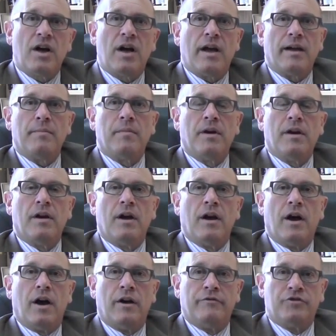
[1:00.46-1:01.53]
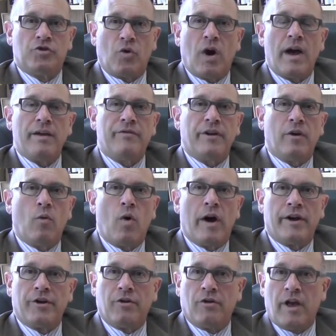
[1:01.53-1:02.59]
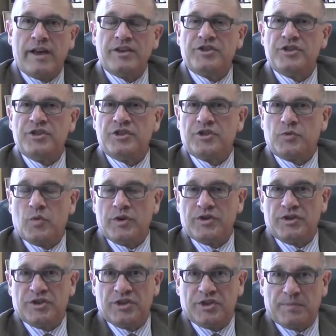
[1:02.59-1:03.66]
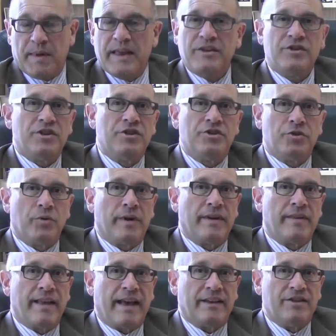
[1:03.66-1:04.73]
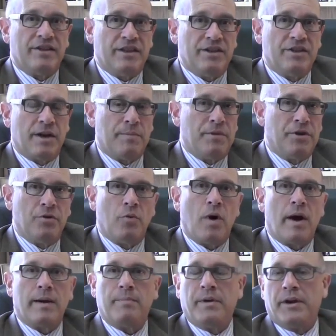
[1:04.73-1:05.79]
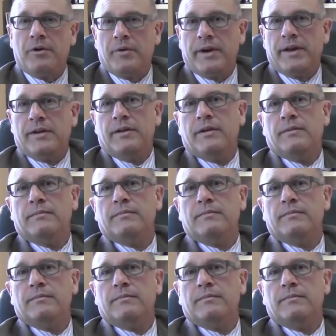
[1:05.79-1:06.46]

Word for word: time of driving while your license was suspended during that DWI period,